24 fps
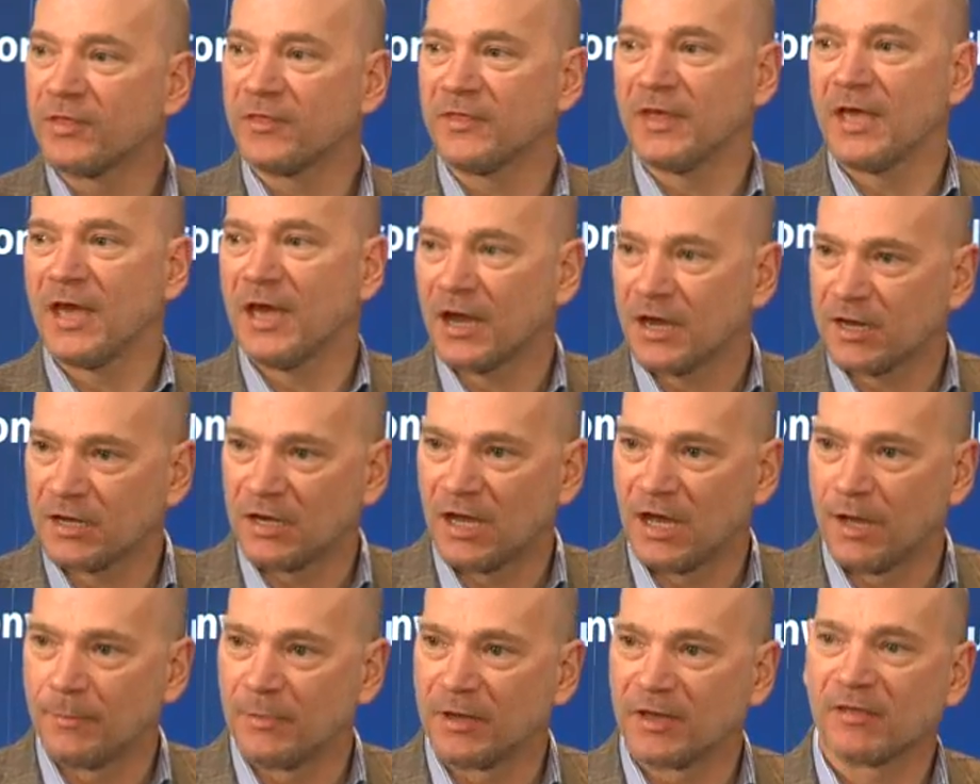the
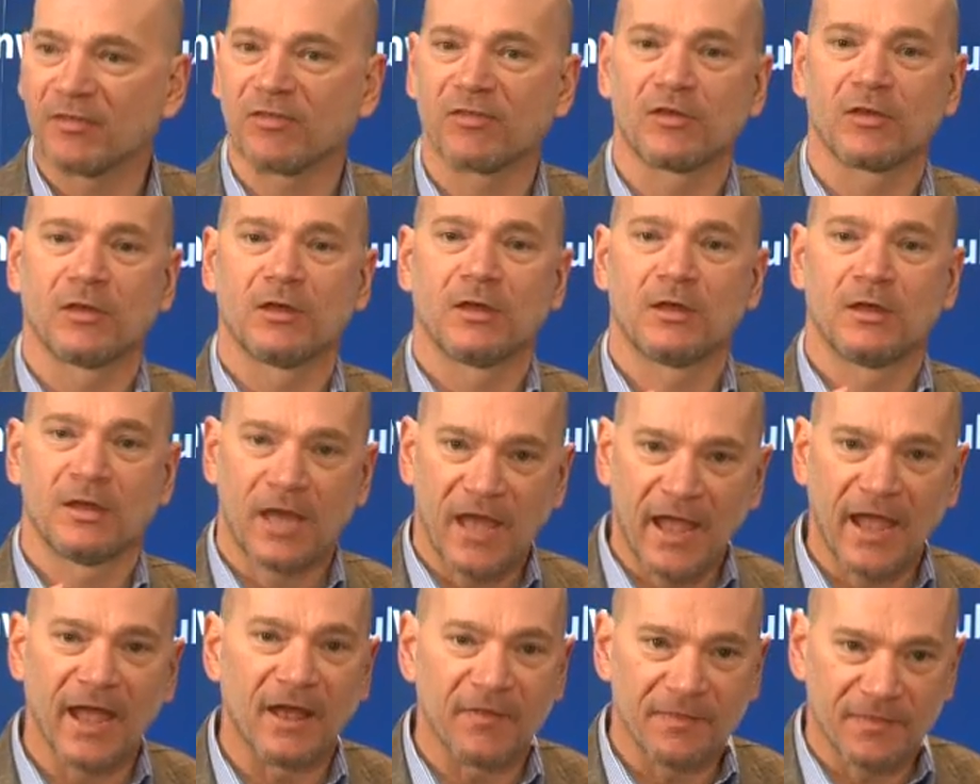economics
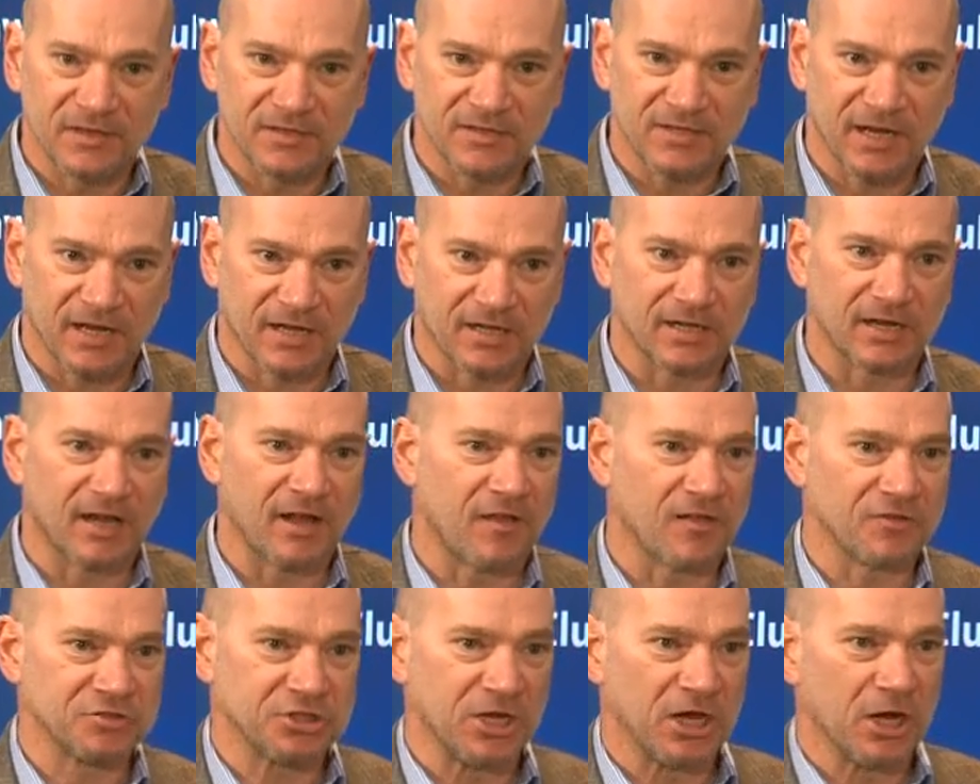and the
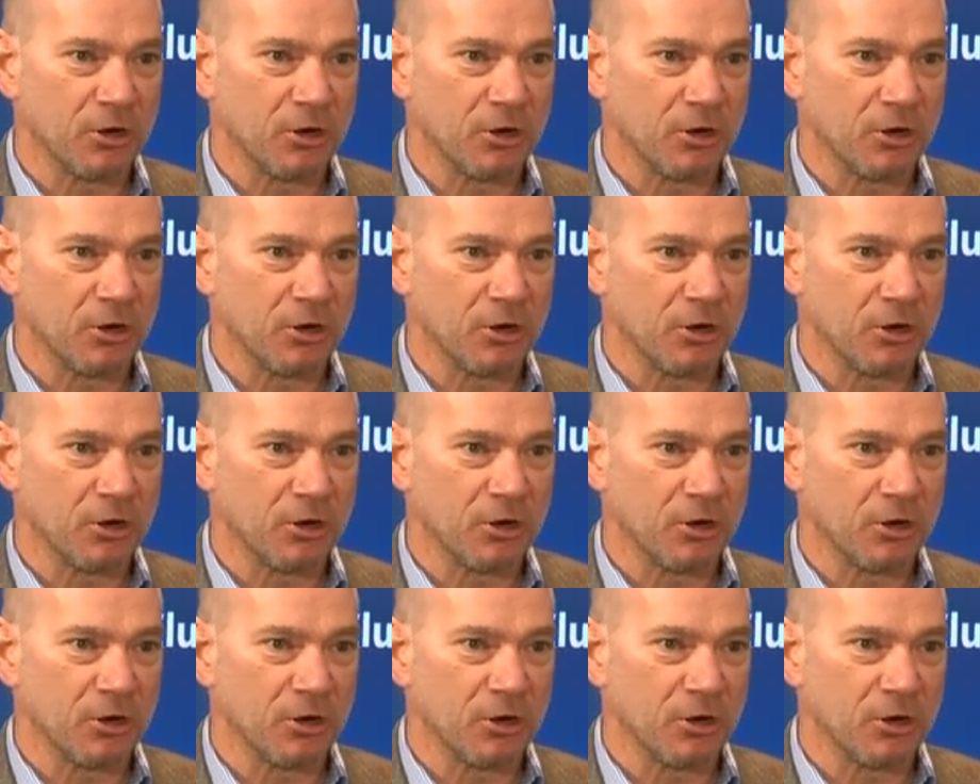technology.